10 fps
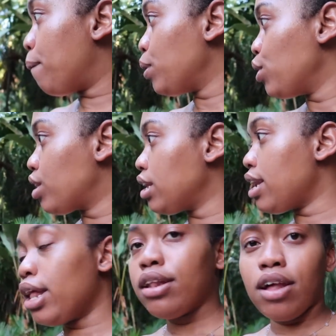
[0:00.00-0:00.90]
a person
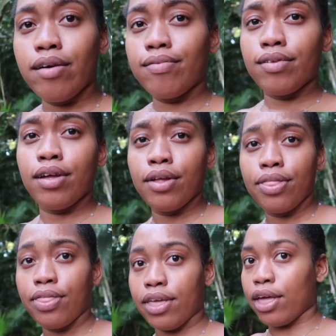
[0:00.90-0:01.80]
that loves
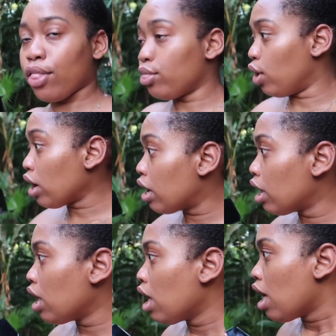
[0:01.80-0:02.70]
the look
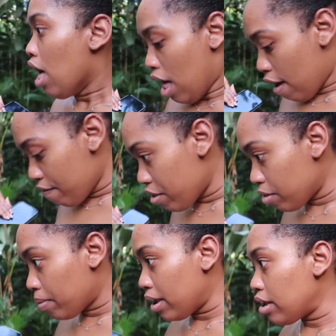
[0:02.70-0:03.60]
of
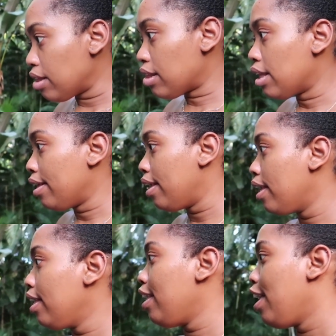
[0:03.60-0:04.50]
this place,
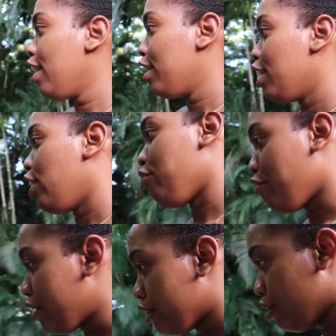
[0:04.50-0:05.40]
if you're
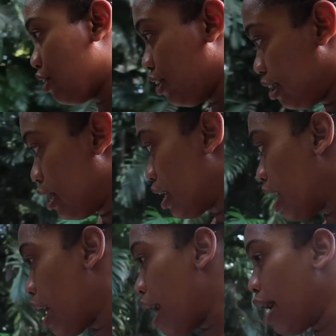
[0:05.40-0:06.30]
afraid of lizards,
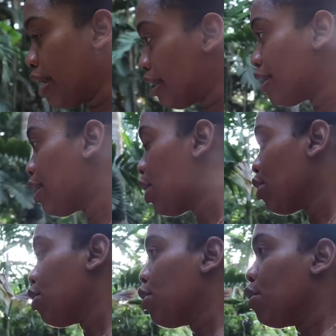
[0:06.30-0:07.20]
I
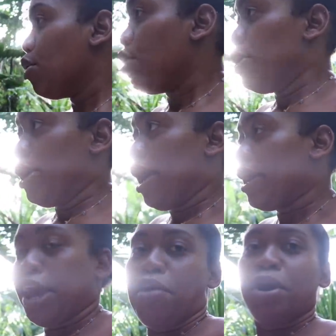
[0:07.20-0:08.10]

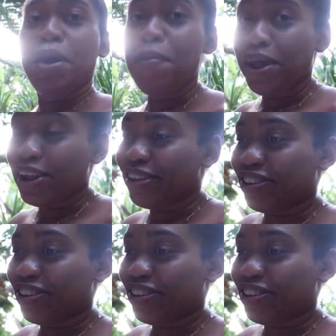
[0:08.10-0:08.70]
can't recommend it